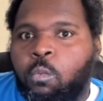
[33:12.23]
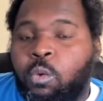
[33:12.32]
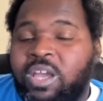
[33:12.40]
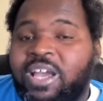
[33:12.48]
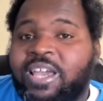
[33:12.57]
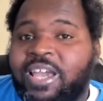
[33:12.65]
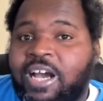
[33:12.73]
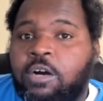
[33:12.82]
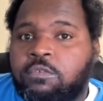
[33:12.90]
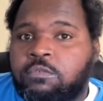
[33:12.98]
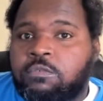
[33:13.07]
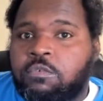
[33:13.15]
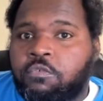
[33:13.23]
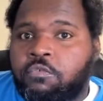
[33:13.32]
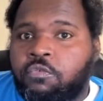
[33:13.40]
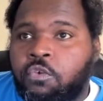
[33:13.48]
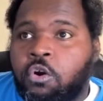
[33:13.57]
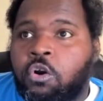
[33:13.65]
We account
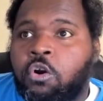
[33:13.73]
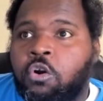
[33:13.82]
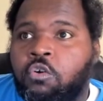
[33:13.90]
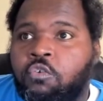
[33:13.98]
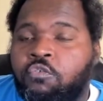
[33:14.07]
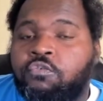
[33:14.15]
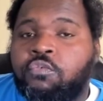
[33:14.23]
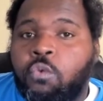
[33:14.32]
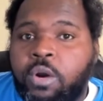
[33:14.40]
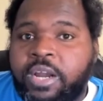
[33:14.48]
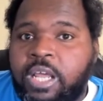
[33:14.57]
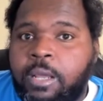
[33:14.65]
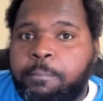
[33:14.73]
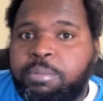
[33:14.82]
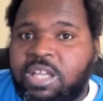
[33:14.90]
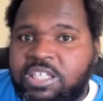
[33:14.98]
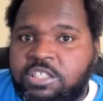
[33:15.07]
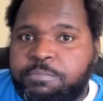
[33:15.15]
for 40
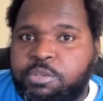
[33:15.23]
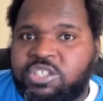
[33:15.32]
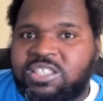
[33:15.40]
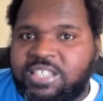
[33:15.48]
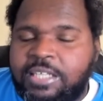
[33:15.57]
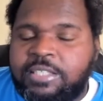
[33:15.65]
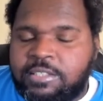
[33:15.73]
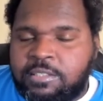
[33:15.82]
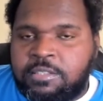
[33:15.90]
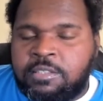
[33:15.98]
plus percent